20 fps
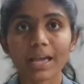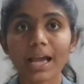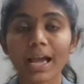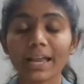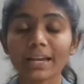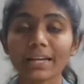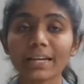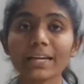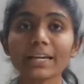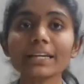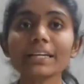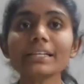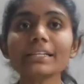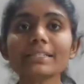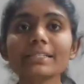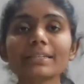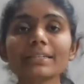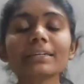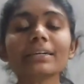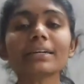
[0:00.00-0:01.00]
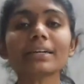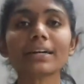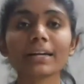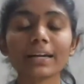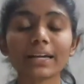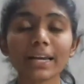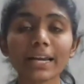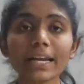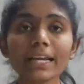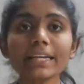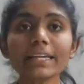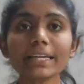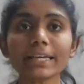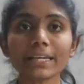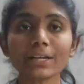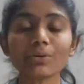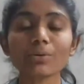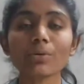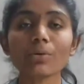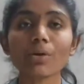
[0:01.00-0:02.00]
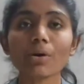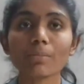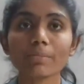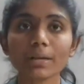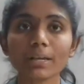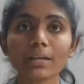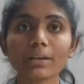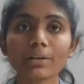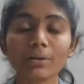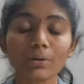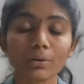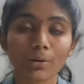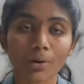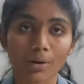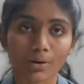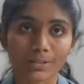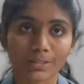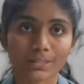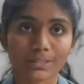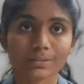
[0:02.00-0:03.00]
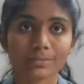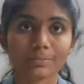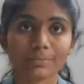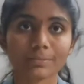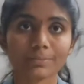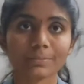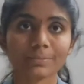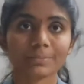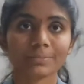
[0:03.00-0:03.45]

and it is a great economic loss.